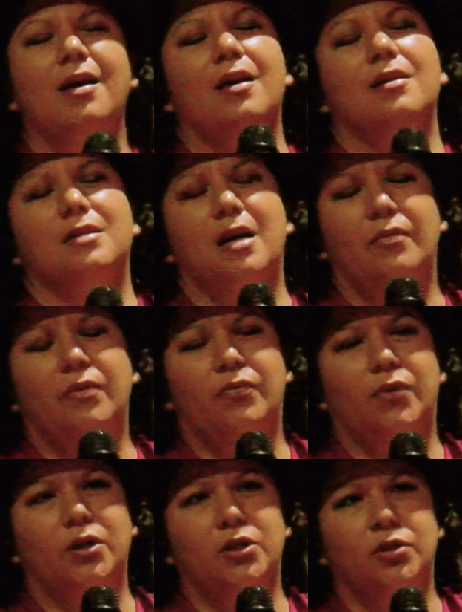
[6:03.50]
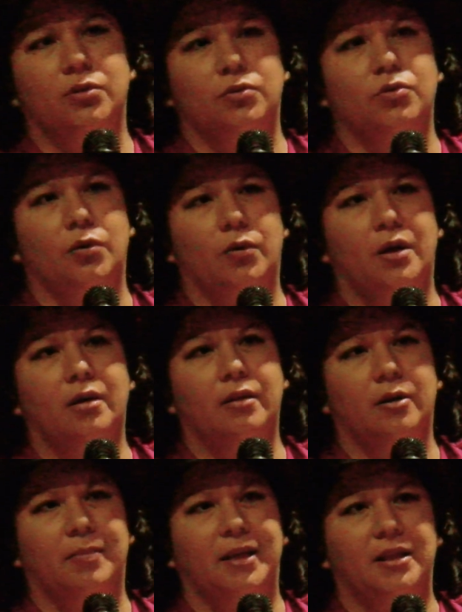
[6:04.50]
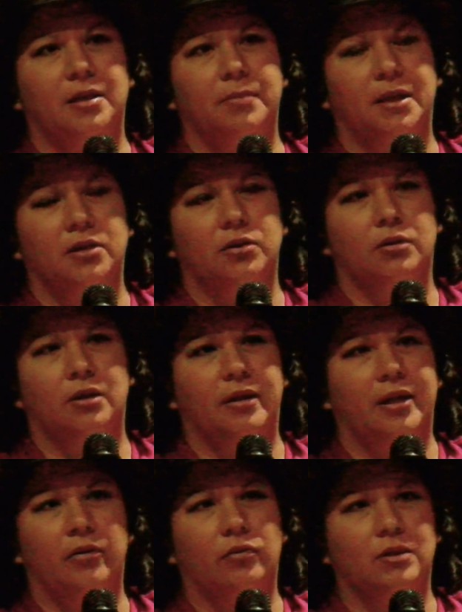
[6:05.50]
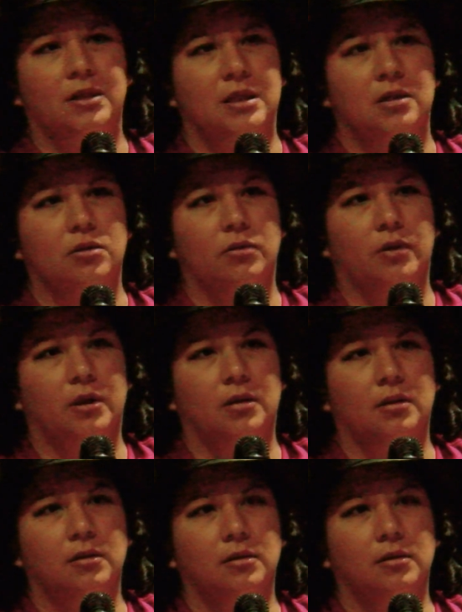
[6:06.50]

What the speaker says: Is that referring to Torah? They're blinded by Torah. They don't see Torah.